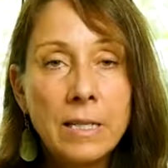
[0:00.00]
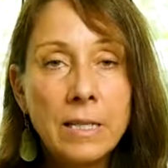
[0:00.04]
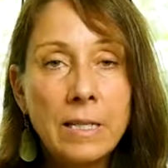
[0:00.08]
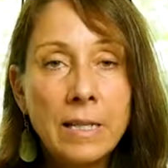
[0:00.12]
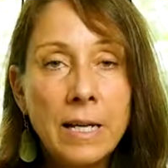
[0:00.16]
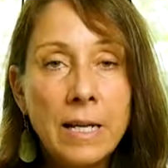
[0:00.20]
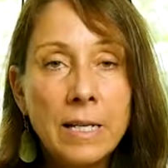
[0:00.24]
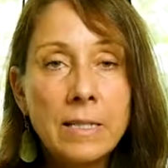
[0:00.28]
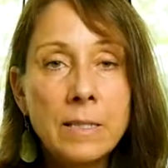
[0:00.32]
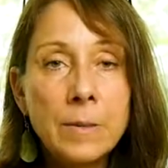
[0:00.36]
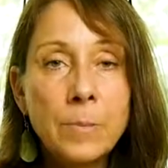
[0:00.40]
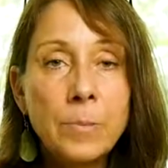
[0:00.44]
and
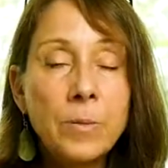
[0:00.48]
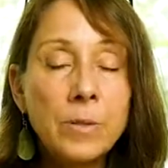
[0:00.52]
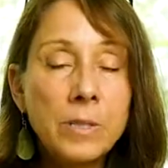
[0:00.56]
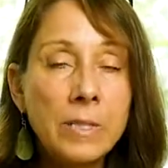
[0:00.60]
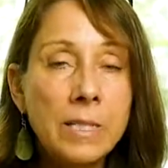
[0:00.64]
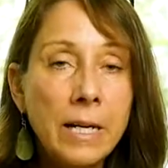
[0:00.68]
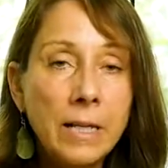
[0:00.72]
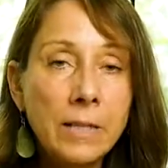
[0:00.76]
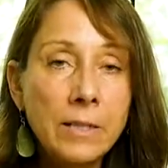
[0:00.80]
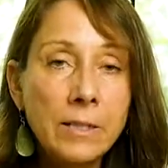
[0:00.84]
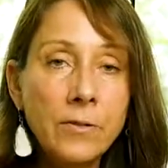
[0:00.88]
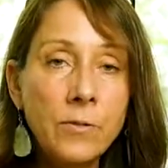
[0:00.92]
that's a
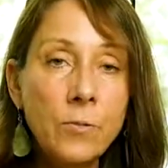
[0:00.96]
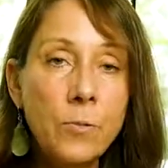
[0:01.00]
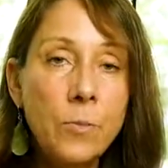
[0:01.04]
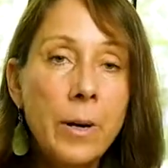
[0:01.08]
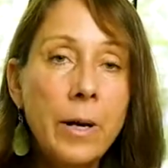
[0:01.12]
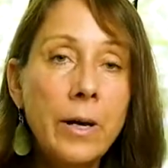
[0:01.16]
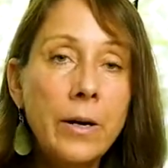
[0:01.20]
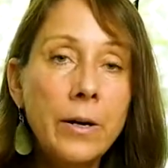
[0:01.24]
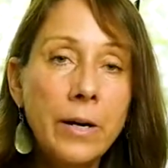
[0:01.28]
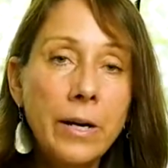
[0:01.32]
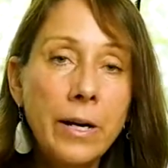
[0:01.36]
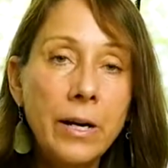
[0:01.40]
protective
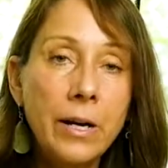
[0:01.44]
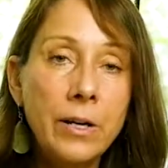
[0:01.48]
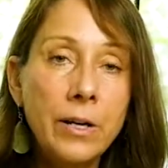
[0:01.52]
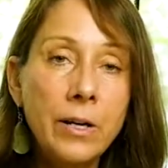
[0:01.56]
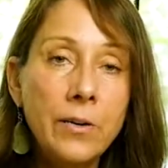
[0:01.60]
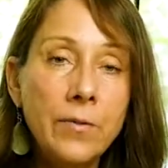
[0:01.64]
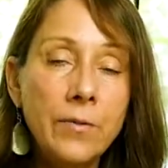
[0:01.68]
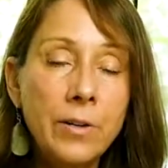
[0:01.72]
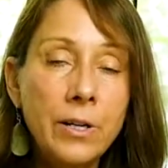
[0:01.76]
barrier